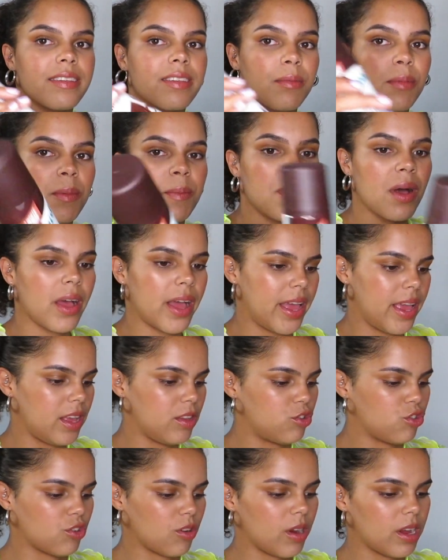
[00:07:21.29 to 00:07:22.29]
some of
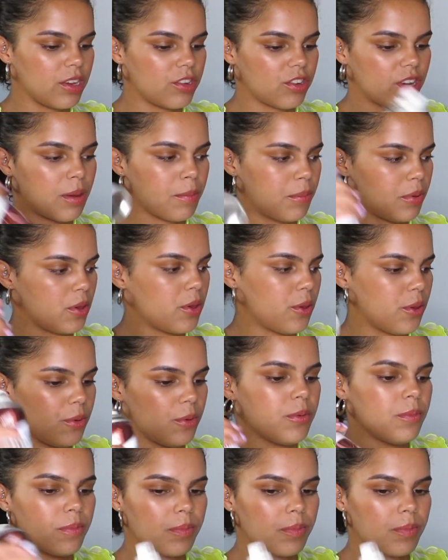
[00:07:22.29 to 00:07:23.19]
my dry shampoo.